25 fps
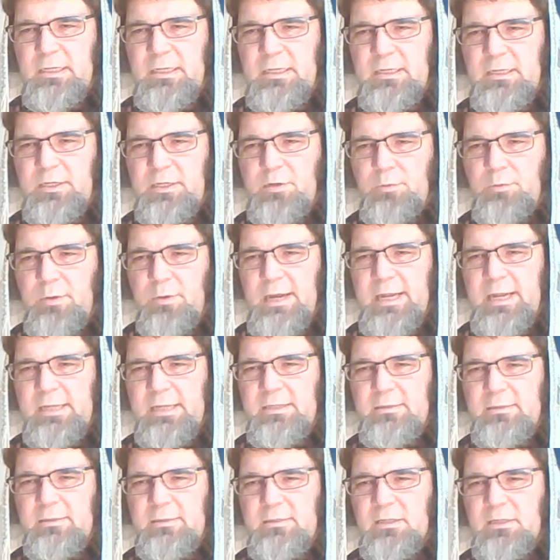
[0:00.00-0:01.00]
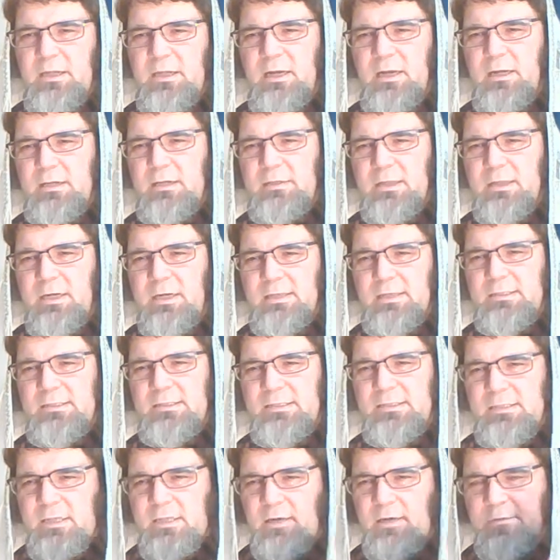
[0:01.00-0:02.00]
and great non
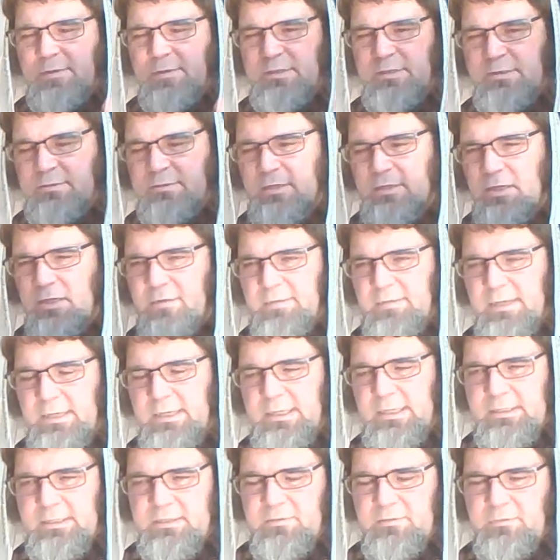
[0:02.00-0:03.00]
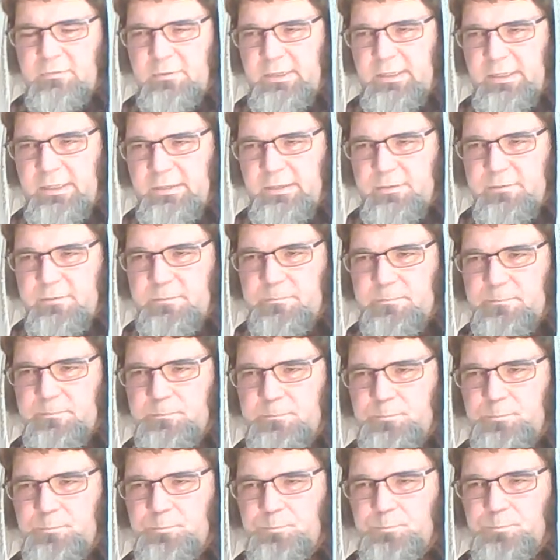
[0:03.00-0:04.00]
selfish love He has for you.
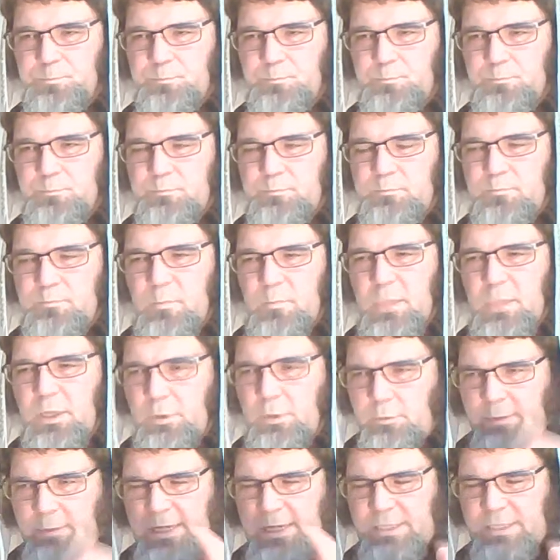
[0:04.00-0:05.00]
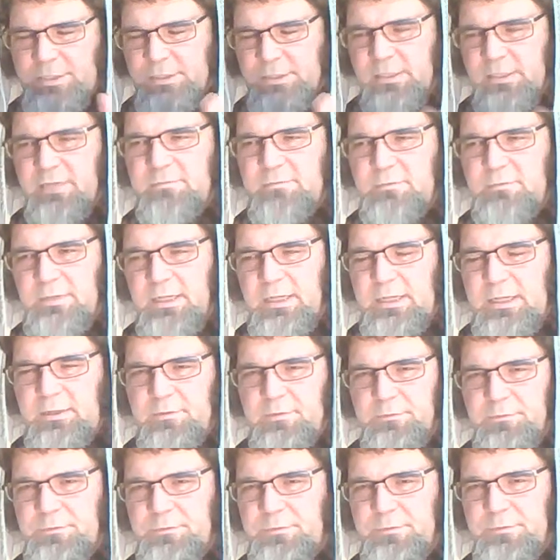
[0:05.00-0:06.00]
Correction of love,
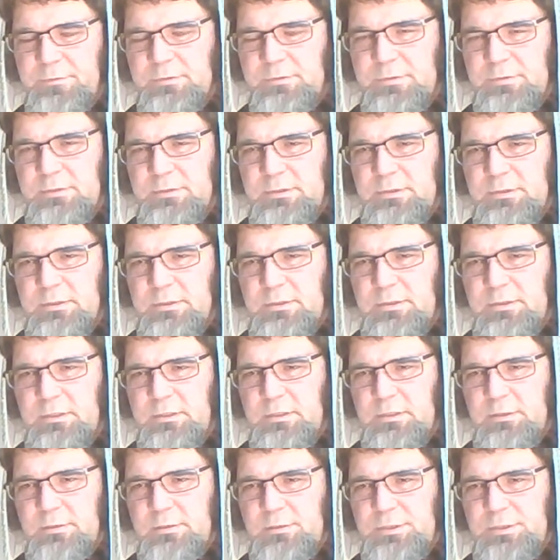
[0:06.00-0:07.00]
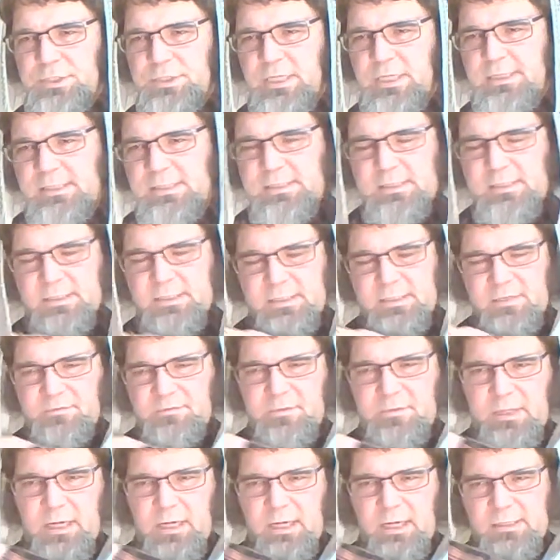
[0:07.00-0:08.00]
justice of
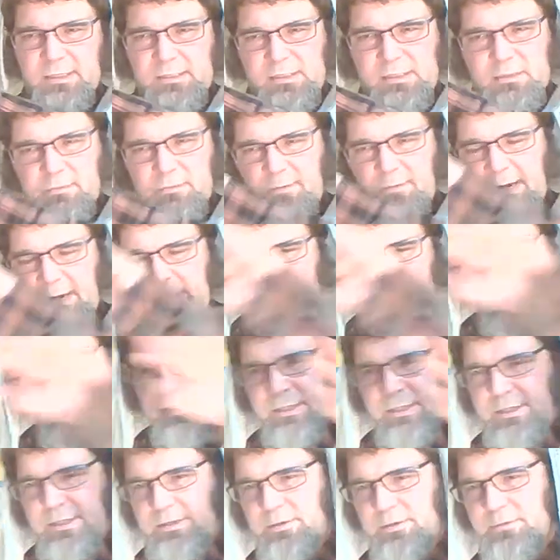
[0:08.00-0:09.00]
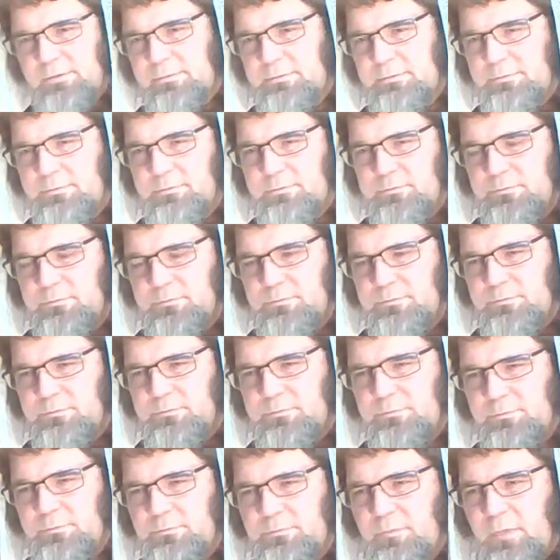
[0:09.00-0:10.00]
God surrounding you.
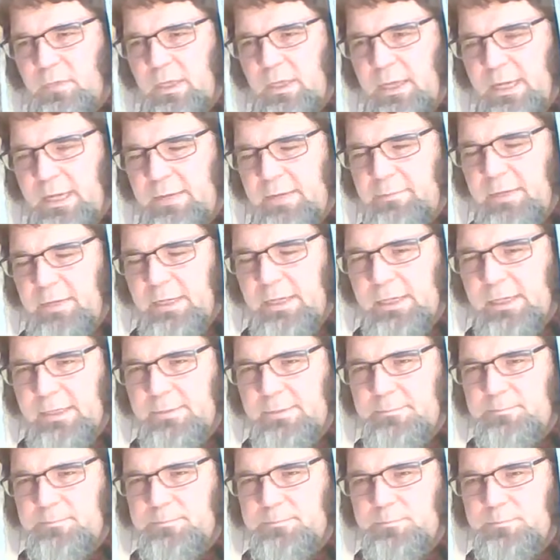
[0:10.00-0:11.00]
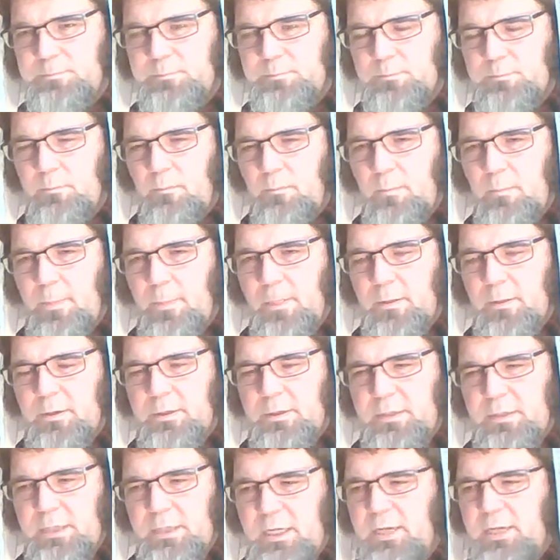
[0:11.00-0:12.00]
Amen.
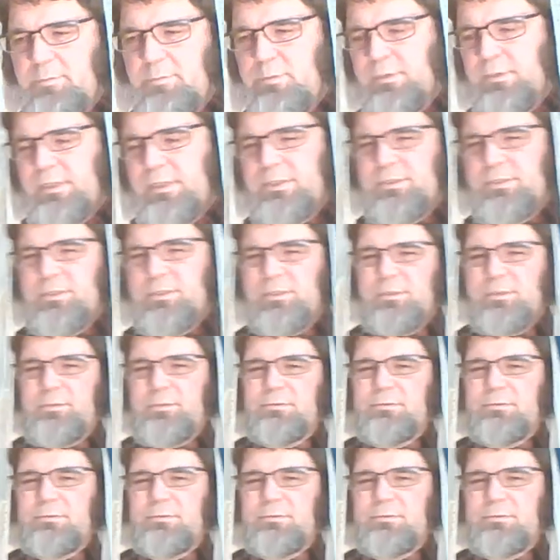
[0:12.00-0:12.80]
God bless you.